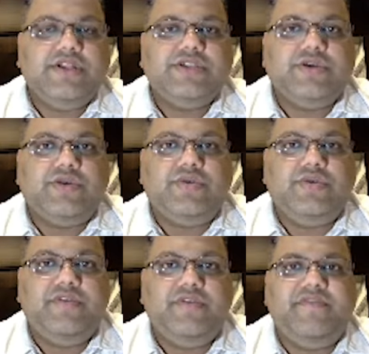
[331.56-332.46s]
So
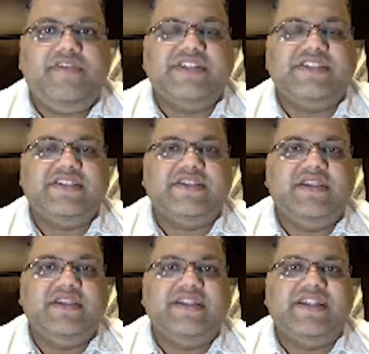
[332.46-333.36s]
once
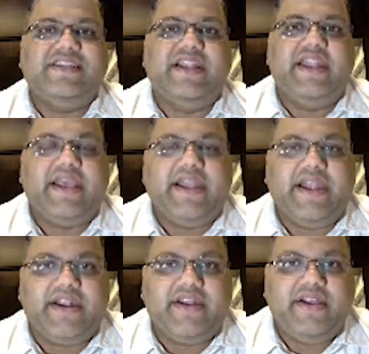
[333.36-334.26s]
there is a
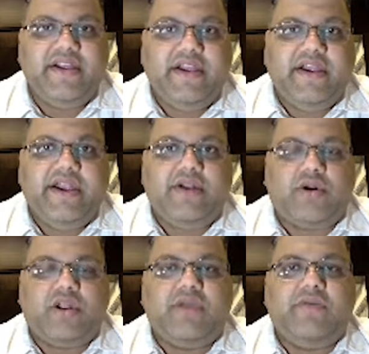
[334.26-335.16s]
neglect it
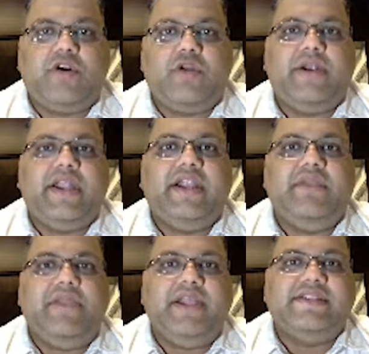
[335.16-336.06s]
auto-
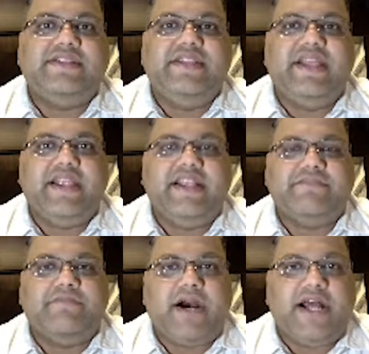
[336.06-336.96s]
automatically means there
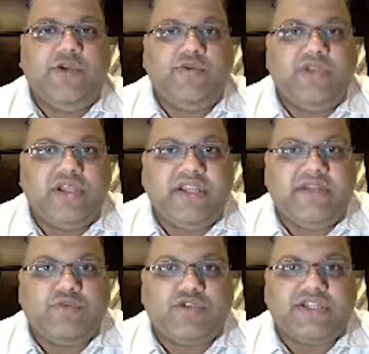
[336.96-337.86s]
is malunion
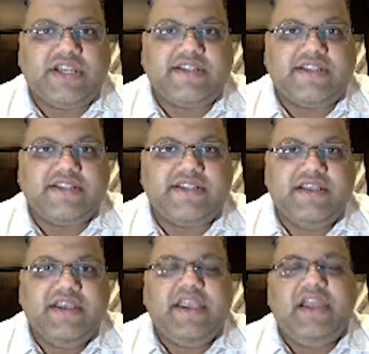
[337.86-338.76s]
in most cases.
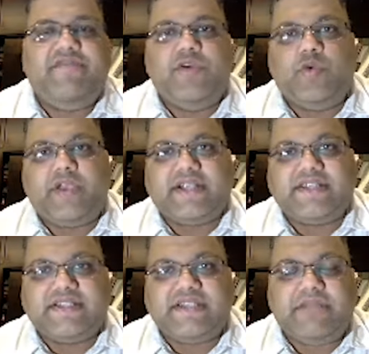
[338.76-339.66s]
In few
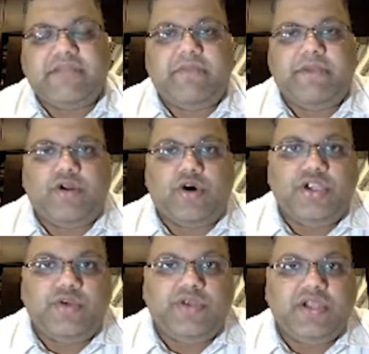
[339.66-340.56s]
cases, it may be
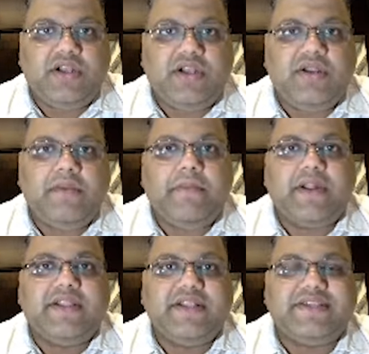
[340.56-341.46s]
non-union,
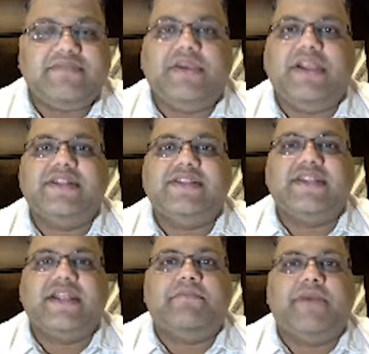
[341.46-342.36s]
but this means
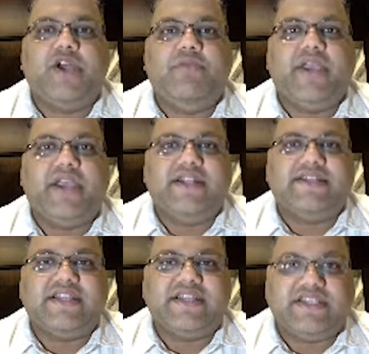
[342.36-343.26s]
that the
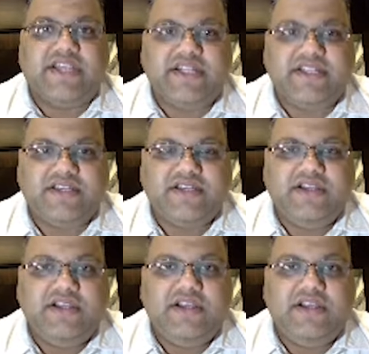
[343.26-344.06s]
biomechanics has changed.